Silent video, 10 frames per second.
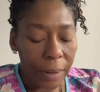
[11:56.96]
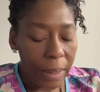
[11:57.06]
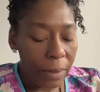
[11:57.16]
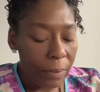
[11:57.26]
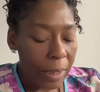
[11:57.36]

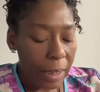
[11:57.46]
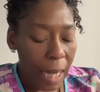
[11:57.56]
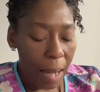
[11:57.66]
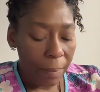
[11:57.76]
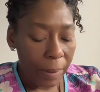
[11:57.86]
deal with,
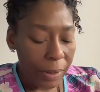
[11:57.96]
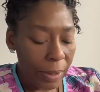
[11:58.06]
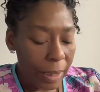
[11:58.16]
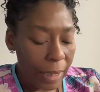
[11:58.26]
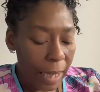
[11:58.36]
accomplish
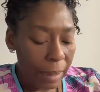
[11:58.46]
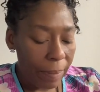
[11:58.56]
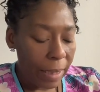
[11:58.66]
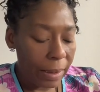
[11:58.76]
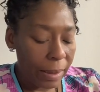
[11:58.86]
on a daily
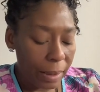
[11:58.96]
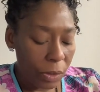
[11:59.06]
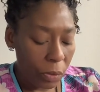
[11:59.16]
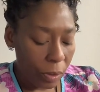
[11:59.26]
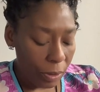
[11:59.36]
basis,
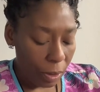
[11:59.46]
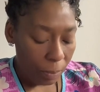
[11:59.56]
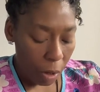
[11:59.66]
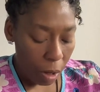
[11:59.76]
short-term,